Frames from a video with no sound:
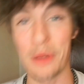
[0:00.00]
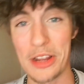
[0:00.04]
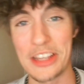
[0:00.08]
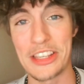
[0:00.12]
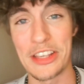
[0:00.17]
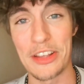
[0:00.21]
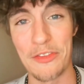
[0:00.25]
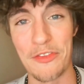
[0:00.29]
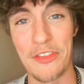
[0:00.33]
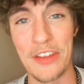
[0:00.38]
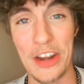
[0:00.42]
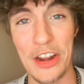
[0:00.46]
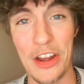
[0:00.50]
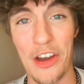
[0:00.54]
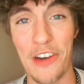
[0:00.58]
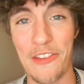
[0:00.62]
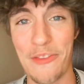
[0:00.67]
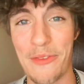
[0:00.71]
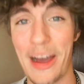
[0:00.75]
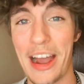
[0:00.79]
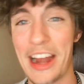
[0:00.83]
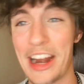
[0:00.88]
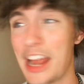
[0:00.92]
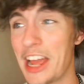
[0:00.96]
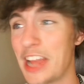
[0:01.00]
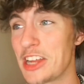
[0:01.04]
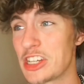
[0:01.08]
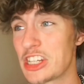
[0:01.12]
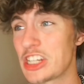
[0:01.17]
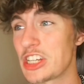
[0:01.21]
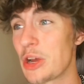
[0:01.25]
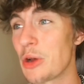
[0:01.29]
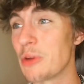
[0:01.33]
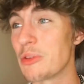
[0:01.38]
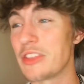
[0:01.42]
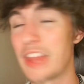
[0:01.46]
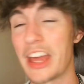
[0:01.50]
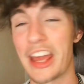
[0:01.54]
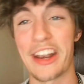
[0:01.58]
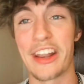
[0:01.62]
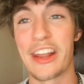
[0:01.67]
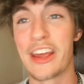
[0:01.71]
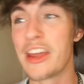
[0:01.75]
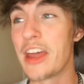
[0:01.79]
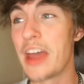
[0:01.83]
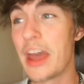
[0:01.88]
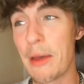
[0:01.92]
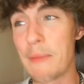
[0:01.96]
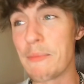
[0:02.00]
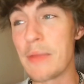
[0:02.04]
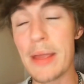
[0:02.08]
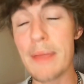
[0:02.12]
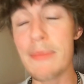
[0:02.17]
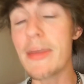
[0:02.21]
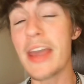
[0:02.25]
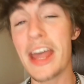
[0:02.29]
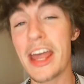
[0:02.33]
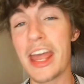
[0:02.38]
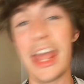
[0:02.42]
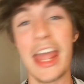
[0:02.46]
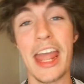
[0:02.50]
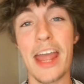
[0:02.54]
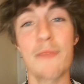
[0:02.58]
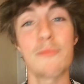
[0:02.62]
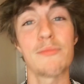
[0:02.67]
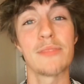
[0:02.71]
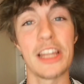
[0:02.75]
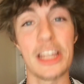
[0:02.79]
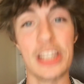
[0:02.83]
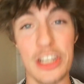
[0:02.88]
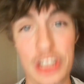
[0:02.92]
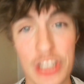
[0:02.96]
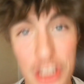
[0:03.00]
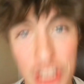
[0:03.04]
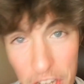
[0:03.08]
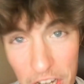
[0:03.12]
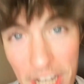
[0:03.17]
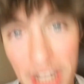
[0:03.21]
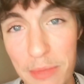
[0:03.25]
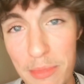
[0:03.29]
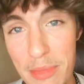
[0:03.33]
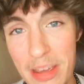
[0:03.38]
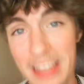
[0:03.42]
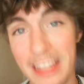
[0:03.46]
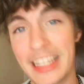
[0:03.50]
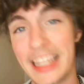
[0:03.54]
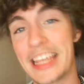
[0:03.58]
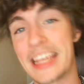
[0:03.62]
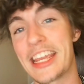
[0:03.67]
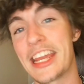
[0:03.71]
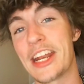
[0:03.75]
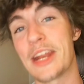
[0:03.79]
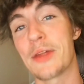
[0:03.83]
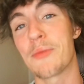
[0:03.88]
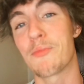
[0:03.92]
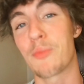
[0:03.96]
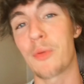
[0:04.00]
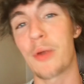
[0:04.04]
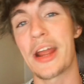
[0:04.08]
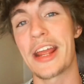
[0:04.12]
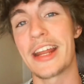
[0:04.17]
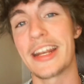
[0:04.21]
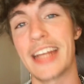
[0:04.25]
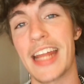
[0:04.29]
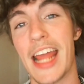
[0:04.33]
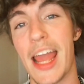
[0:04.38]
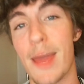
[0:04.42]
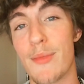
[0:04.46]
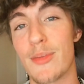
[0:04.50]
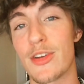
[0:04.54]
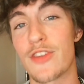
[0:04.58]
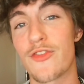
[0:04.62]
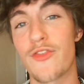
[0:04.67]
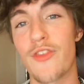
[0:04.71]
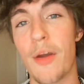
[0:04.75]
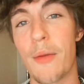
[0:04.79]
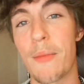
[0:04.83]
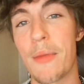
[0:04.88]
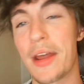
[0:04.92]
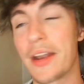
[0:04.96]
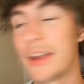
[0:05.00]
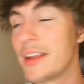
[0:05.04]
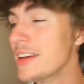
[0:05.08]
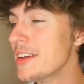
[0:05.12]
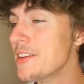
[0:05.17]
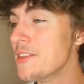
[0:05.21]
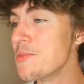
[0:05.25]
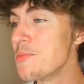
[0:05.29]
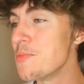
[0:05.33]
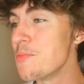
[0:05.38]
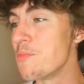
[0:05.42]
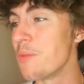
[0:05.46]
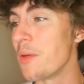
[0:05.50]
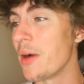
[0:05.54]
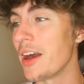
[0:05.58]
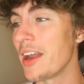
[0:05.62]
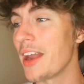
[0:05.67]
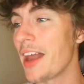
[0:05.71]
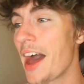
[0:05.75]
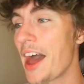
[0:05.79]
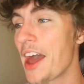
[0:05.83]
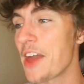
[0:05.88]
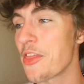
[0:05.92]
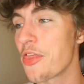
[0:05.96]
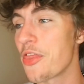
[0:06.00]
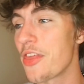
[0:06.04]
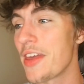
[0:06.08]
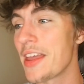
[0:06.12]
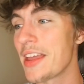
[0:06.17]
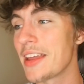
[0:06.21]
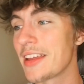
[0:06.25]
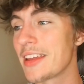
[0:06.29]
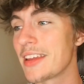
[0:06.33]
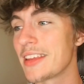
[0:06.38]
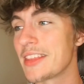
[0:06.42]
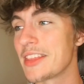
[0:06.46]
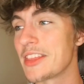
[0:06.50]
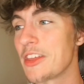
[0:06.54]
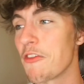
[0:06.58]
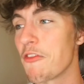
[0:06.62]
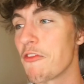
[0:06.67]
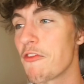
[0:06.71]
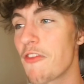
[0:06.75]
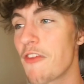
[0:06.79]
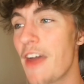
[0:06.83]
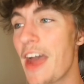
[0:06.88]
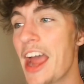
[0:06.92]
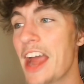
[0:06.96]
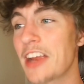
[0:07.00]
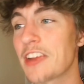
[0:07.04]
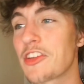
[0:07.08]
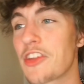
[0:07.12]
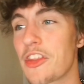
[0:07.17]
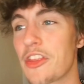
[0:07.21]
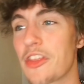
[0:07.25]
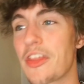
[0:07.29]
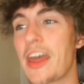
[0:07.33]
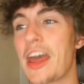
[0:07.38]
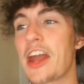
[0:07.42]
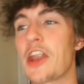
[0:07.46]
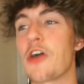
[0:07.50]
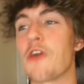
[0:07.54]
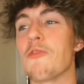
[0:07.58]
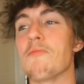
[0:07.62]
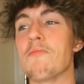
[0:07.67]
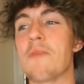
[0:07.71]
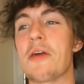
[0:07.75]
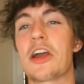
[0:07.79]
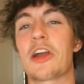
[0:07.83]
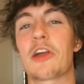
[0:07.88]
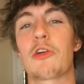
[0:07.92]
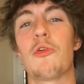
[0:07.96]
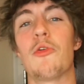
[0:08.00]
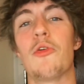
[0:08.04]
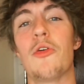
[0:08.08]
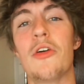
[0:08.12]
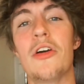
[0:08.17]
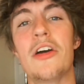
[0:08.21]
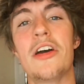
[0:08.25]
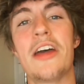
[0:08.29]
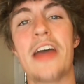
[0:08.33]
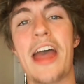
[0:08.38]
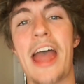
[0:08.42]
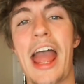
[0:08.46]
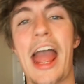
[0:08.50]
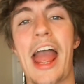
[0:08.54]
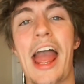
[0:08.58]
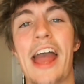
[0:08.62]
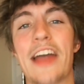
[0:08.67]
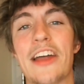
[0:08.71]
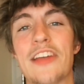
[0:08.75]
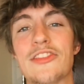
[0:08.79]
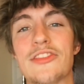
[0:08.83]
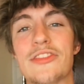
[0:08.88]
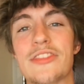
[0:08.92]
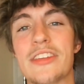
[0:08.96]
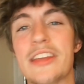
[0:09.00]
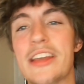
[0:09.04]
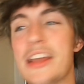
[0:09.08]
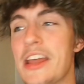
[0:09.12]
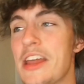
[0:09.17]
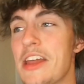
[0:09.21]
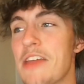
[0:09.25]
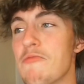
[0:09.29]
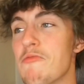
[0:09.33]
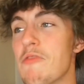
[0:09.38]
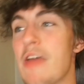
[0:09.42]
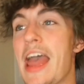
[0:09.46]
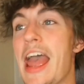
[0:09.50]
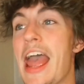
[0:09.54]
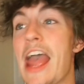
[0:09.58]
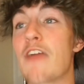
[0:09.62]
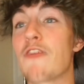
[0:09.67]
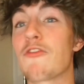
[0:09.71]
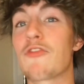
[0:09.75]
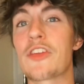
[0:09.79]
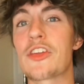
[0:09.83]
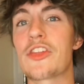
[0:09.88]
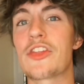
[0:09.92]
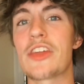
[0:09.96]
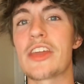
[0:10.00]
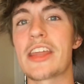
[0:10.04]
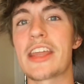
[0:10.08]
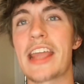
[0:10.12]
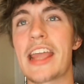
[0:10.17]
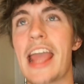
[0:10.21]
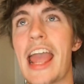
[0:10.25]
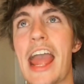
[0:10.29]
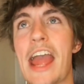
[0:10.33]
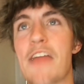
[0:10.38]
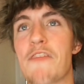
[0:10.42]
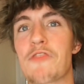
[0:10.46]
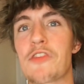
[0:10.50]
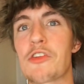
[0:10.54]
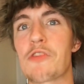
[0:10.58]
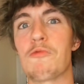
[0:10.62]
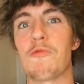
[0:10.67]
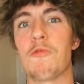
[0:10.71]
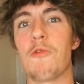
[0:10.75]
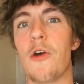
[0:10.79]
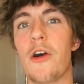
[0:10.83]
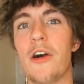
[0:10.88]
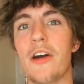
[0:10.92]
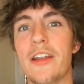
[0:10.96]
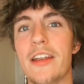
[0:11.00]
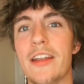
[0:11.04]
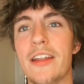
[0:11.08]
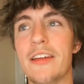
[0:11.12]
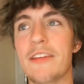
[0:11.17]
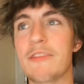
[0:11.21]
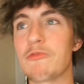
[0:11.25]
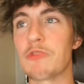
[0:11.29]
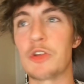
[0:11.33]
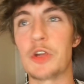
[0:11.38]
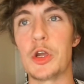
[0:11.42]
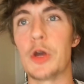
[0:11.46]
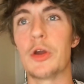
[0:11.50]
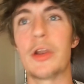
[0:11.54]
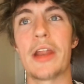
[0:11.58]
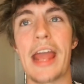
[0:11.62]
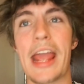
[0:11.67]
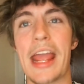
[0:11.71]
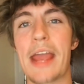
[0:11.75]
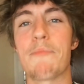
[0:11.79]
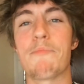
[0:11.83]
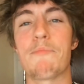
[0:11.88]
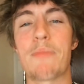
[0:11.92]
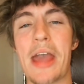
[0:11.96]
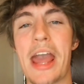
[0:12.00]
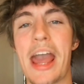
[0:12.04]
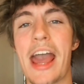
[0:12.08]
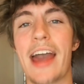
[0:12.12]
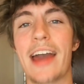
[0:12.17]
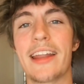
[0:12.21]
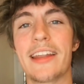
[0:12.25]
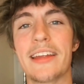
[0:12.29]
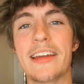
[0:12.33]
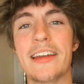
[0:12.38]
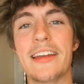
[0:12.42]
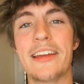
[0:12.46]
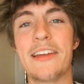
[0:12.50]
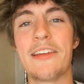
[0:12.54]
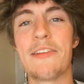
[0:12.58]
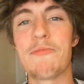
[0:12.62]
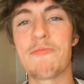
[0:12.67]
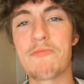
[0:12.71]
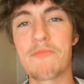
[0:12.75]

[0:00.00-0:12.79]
recent video of mine, I showed that maybe I am legitimately getting brain damage from it, but I think the fact that Omegle has everything, everyone, good and bad,